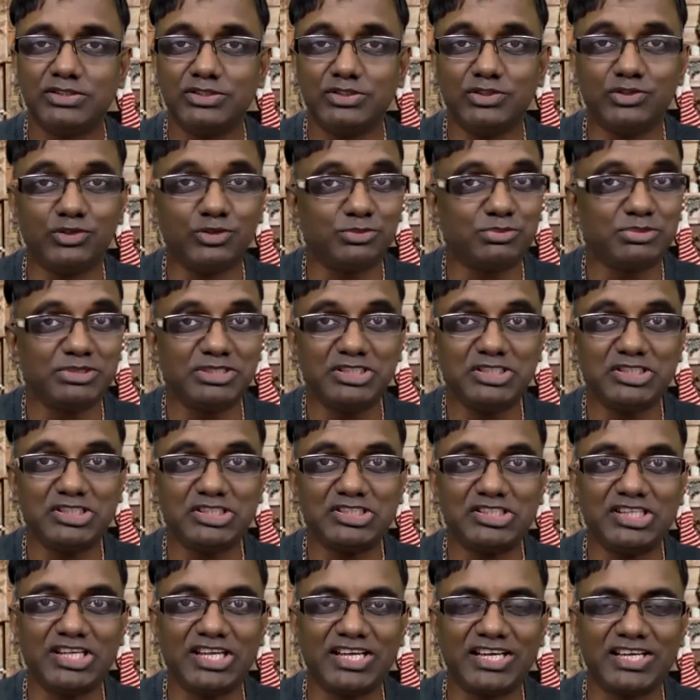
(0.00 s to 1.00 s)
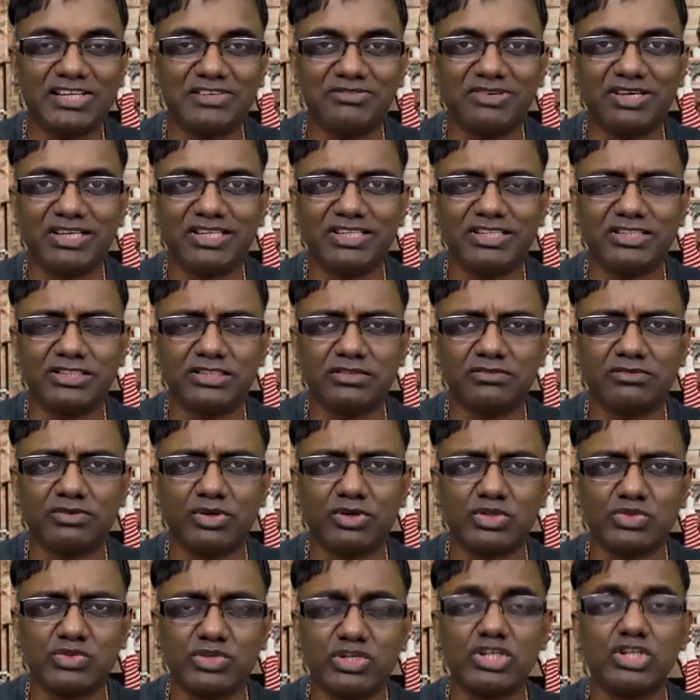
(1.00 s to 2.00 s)
nobody can take advantage of
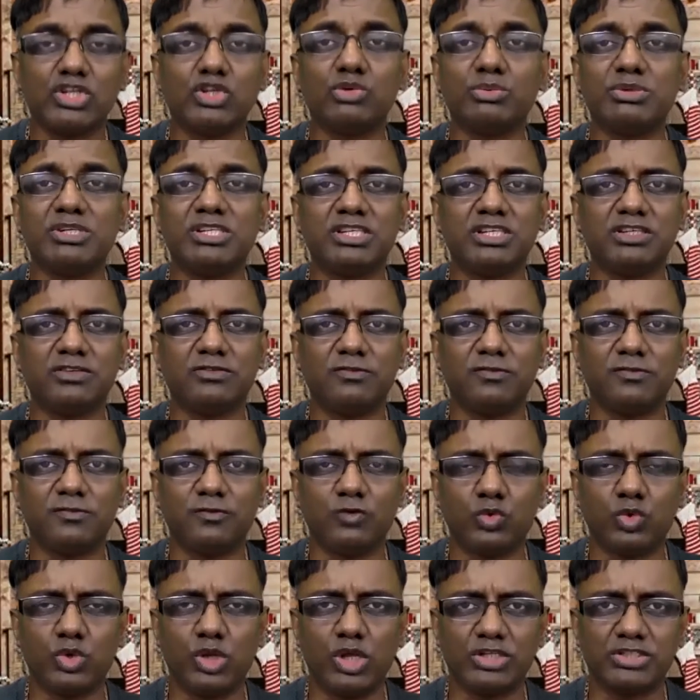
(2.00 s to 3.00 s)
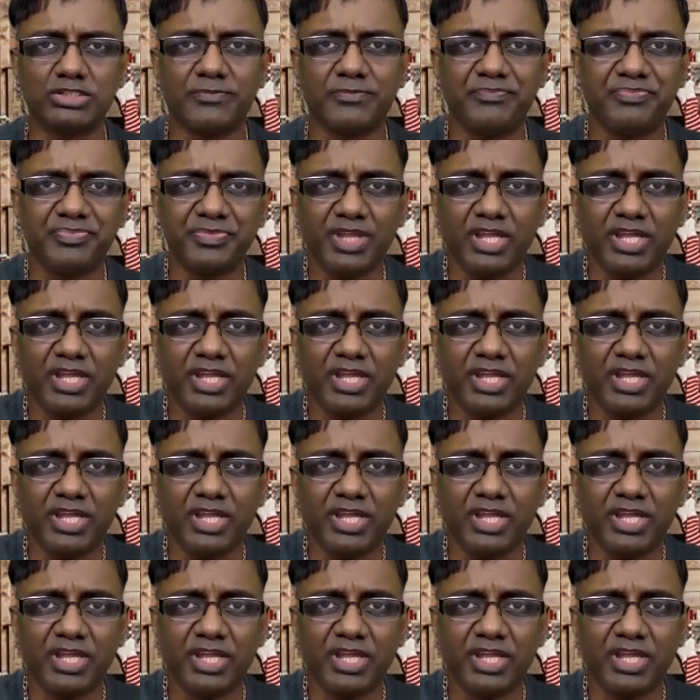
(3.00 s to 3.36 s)
us, right? Nobody can fool us.